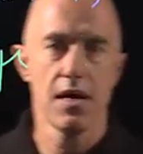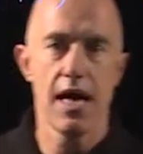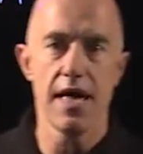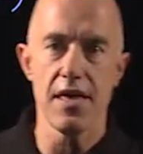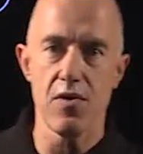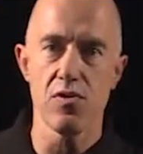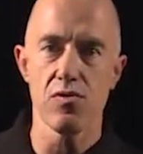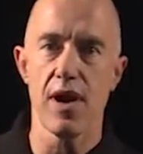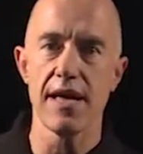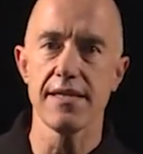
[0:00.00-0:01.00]
And then we'll
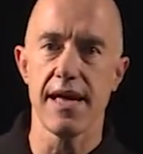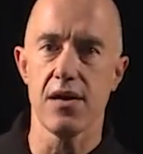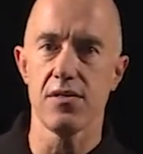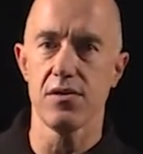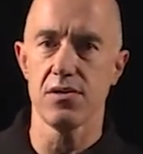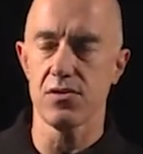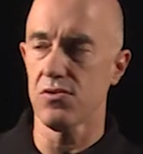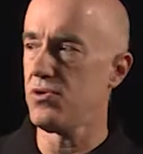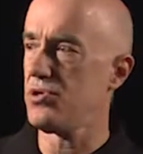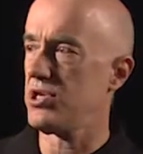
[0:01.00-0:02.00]
write down the
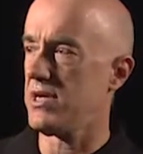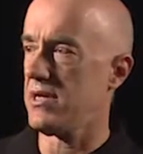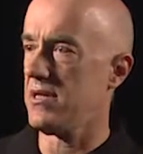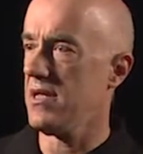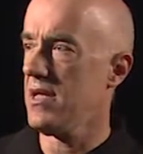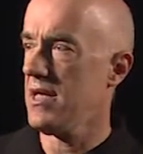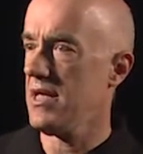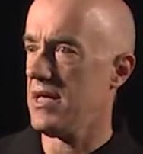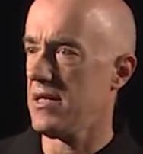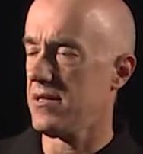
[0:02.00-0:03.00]
solution
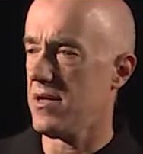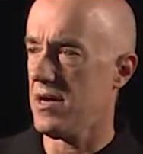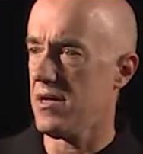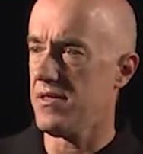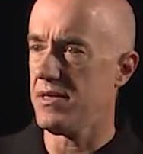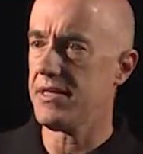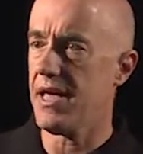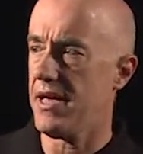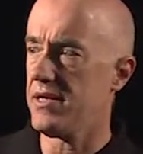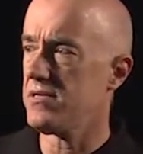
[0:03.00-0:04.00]
in uh, this
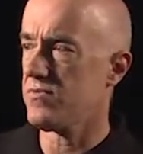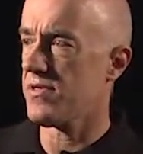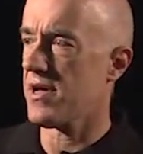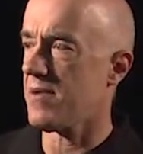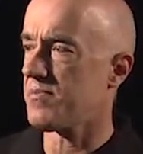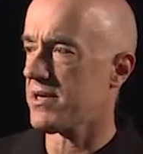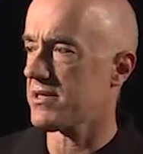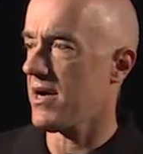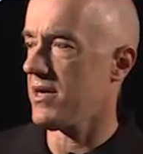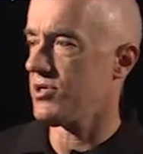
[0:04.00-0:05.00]
case with complex
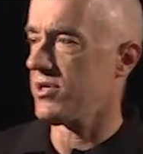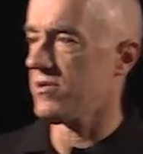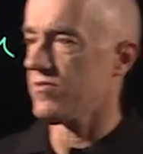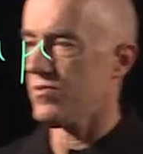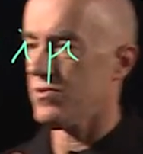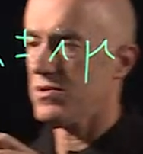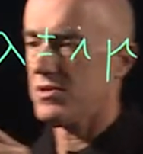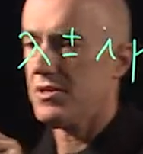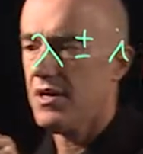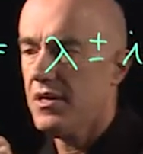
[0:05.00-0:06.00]
conjugate roots.